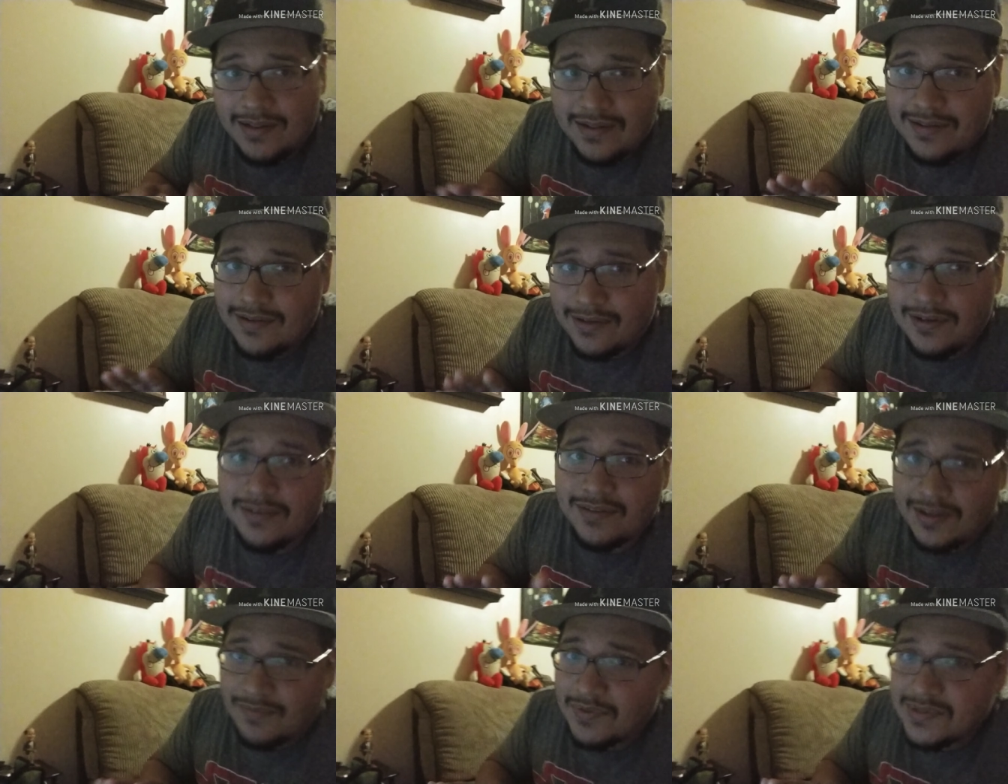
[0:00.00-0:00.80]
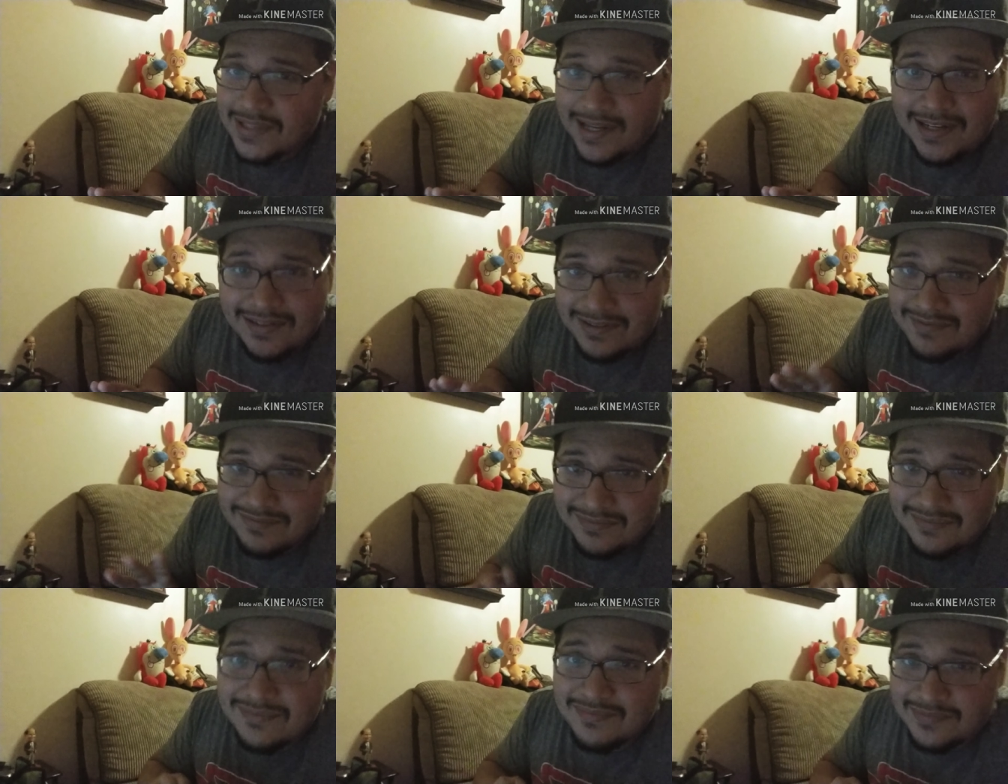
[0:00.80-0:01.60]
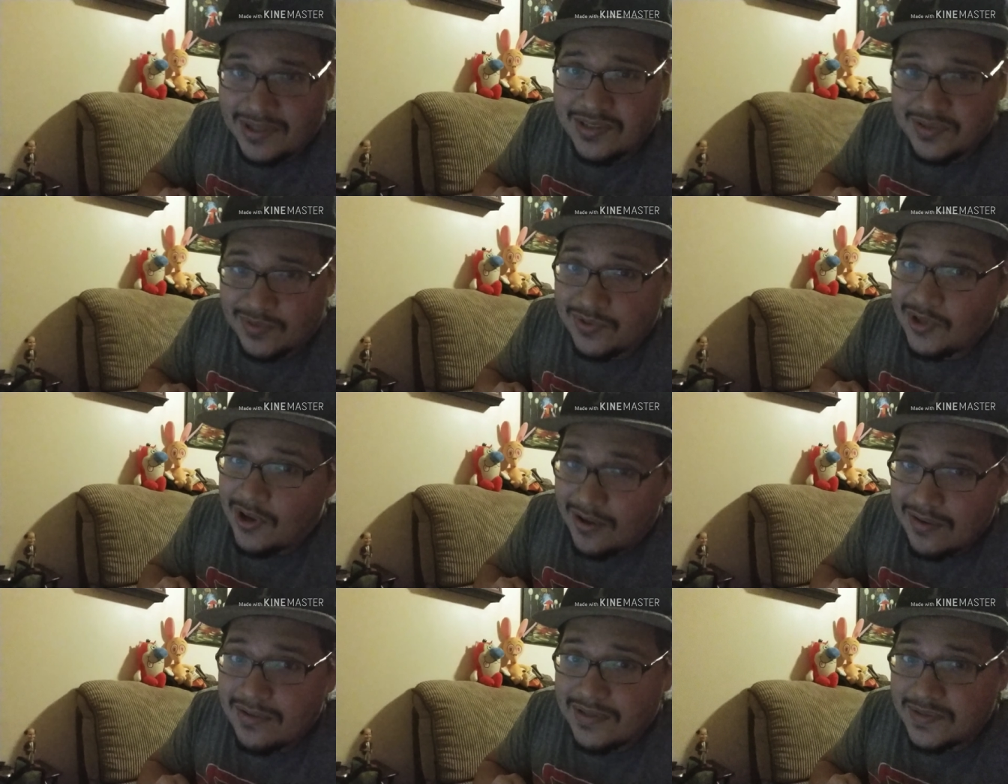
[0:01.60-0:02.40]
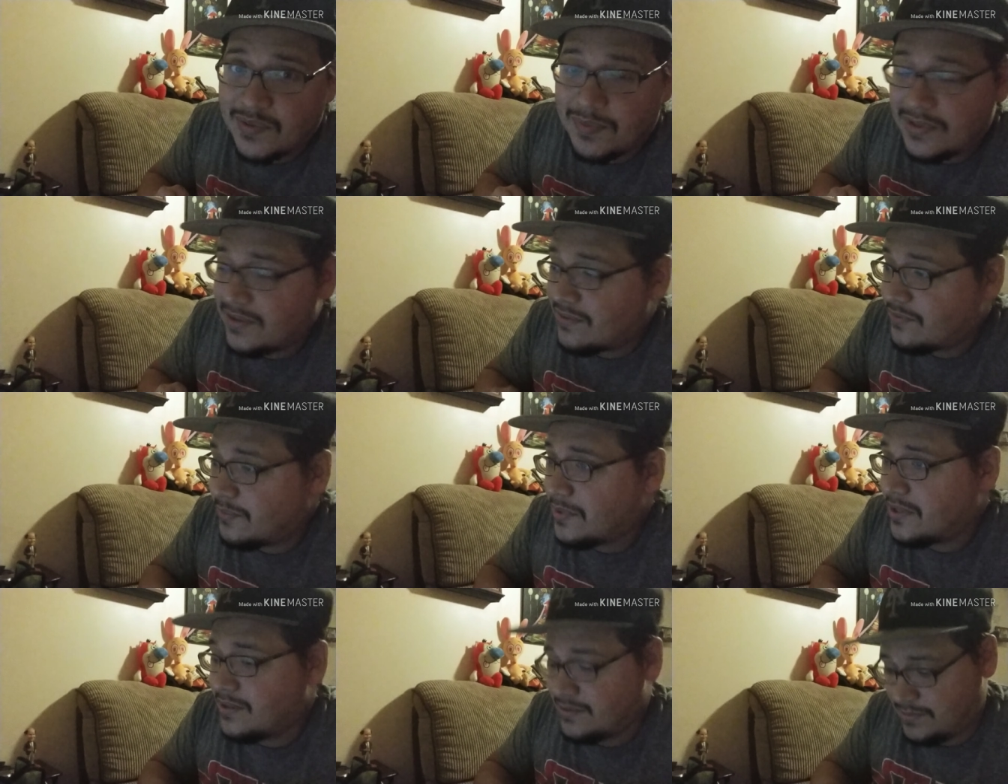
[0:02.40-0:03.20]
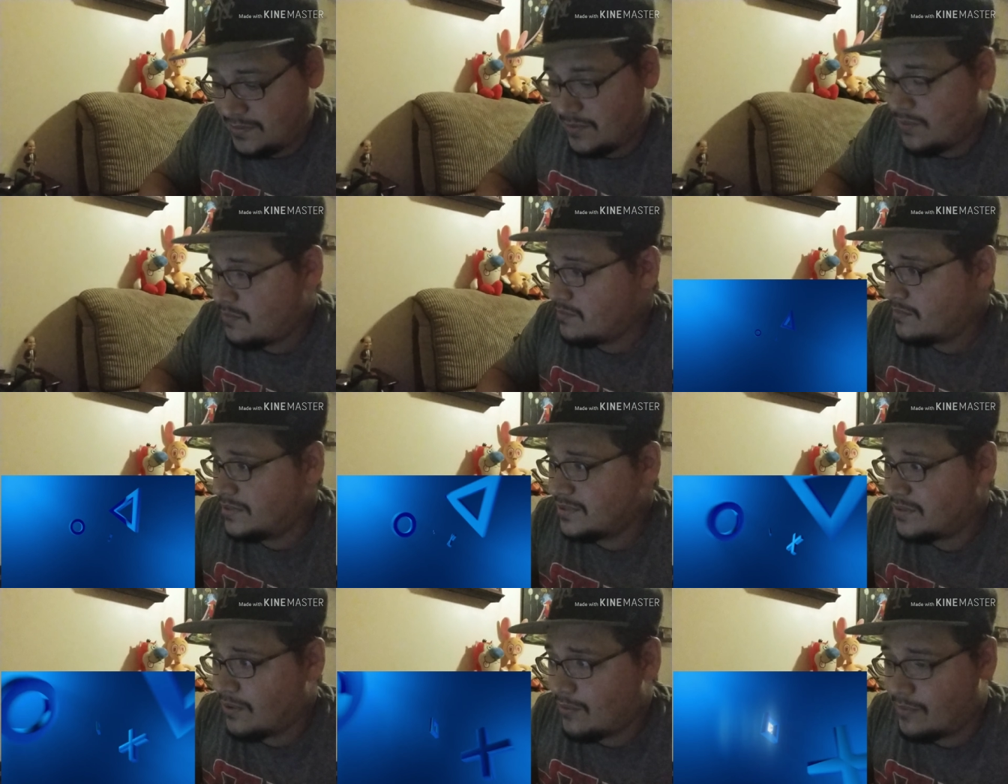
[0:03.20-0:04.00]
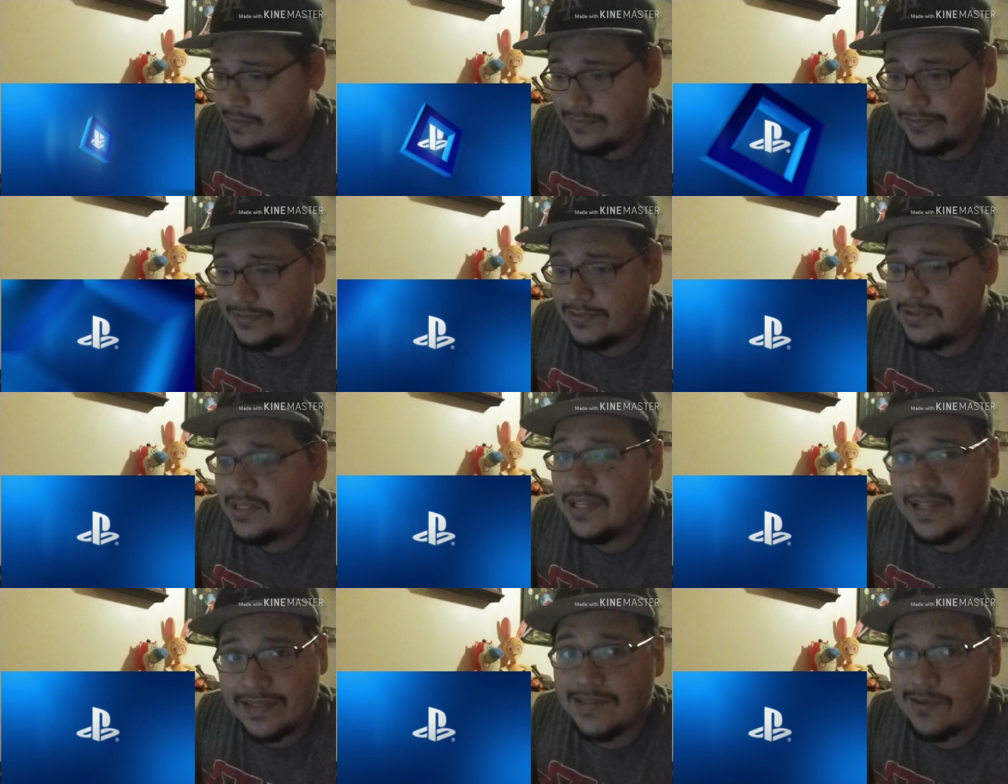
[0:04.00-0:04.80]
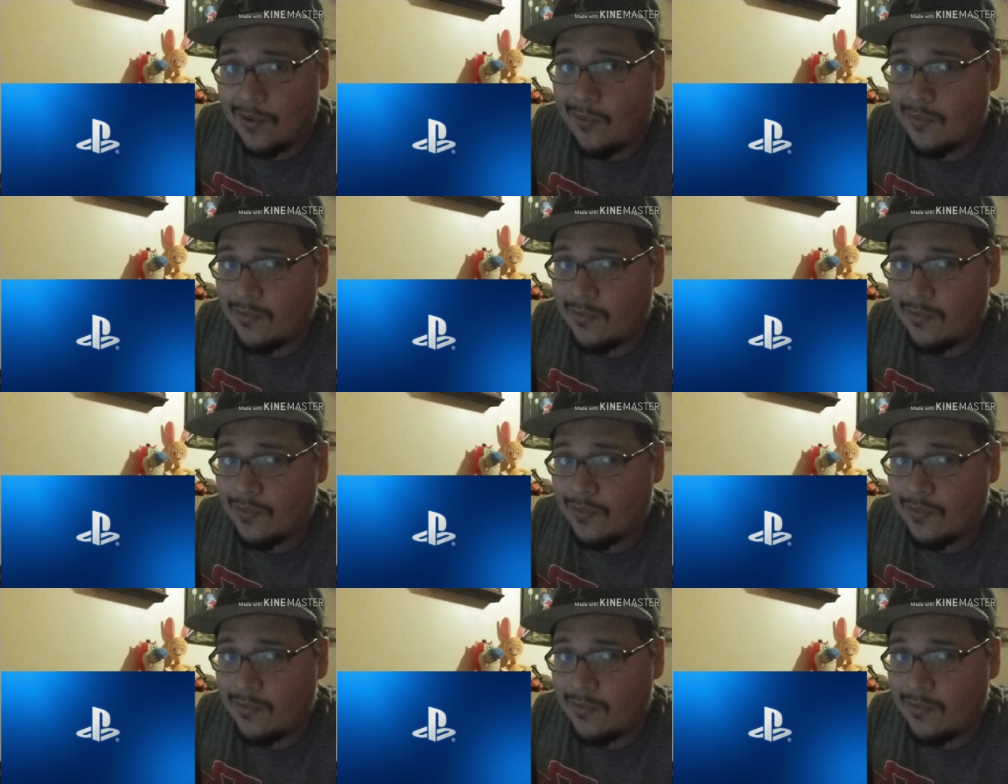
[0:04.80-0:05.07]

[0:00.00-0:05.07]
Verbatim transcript: Look, if it's like Until Dawn, this would be good for me. So let's go. Let's go.